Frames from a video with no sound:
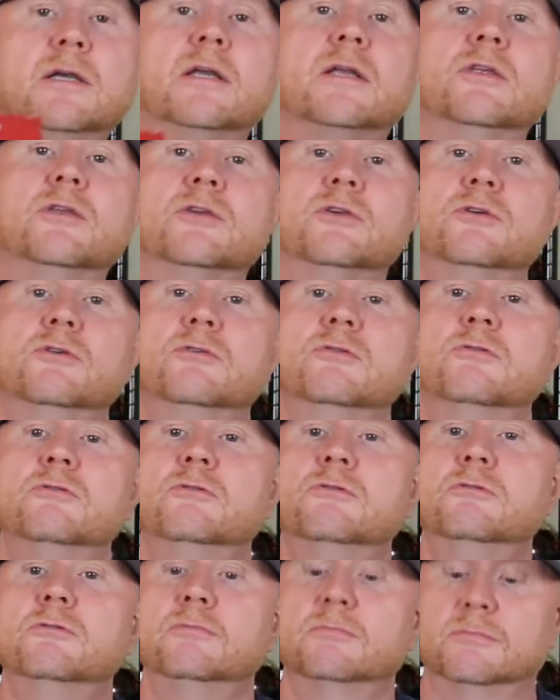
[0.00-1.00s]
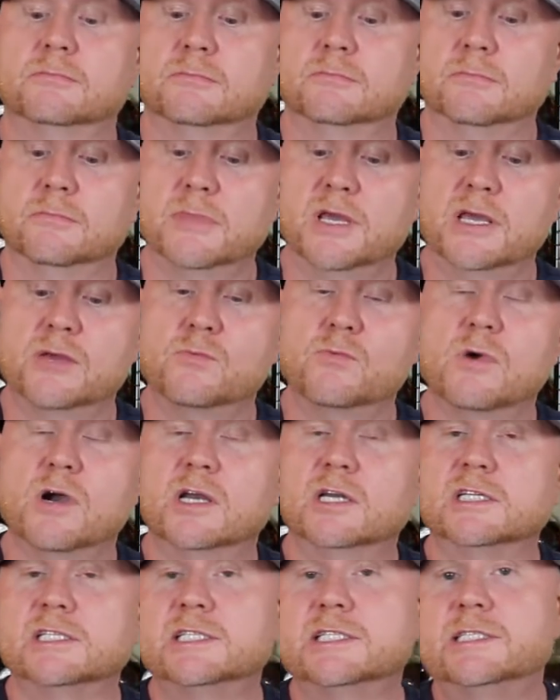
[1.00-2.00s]
You may
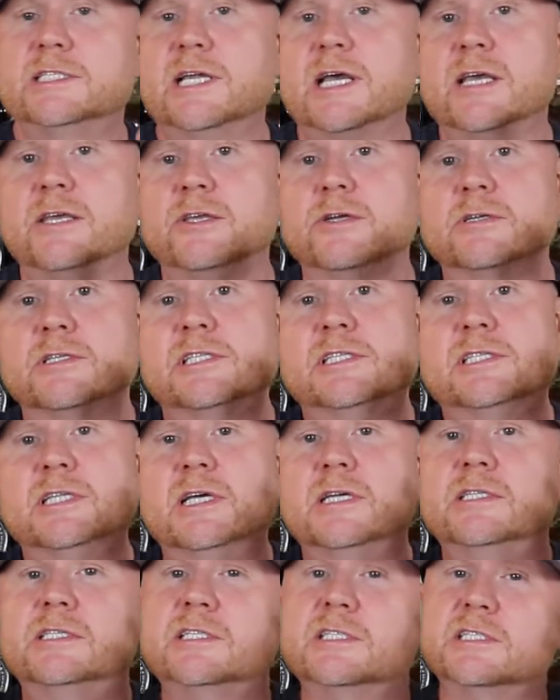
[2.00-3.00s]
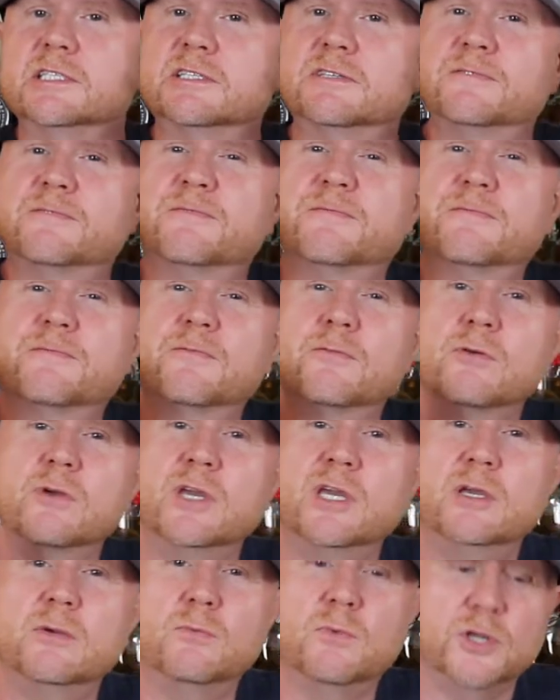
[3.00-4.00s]
want to set your senses
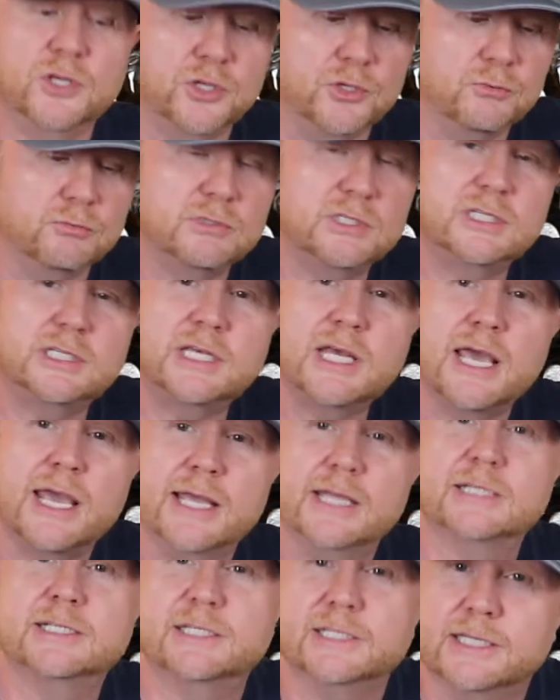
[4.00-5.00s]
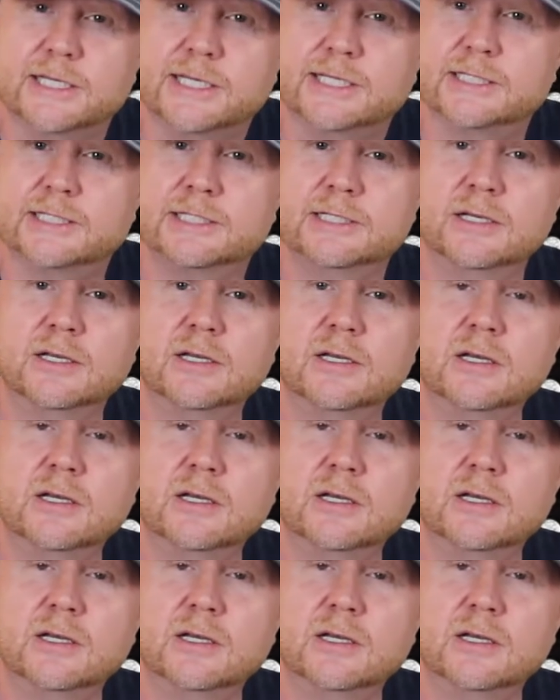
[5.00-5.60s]
free when you taste this.